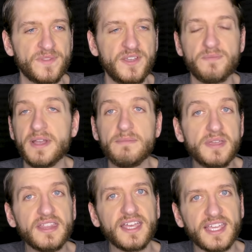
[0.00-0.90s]
You might
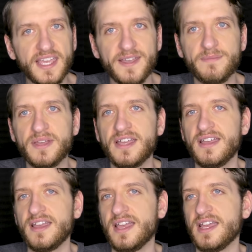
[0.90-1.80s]
be like him
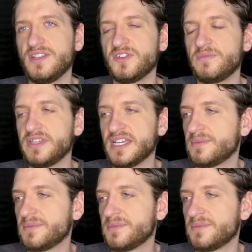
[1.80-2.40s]
and you'll be